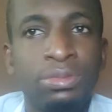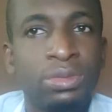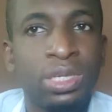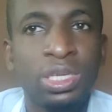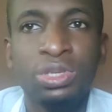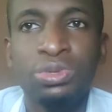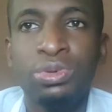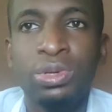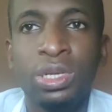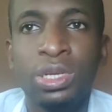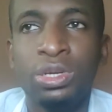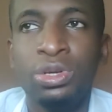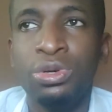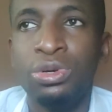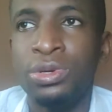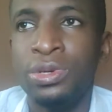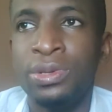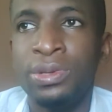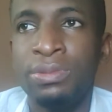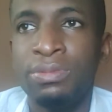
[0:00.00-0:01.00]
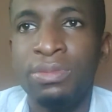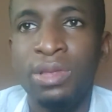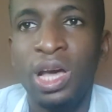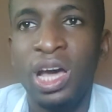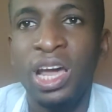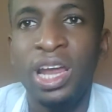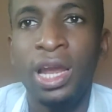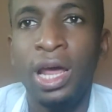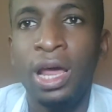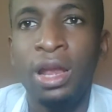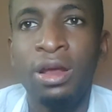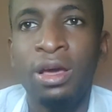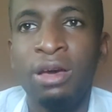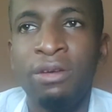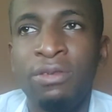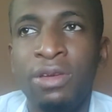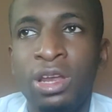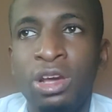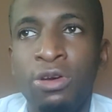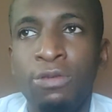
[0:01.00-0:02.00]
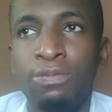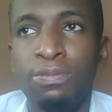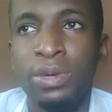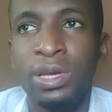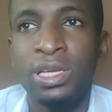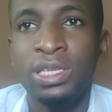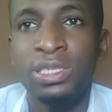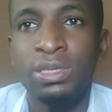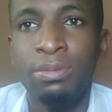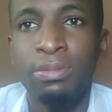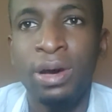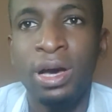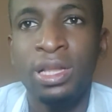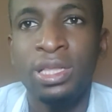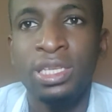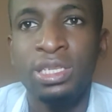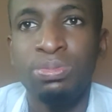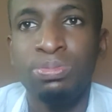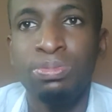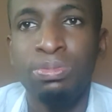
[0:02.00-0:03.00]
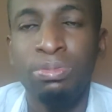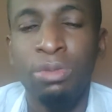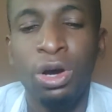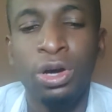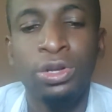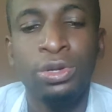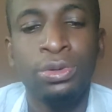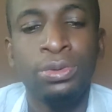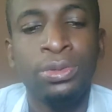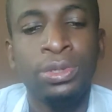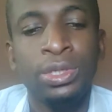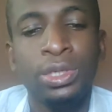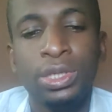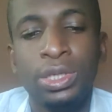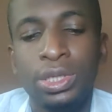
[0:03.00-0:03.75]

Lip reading: It's really good. I don't have any complaints about this model.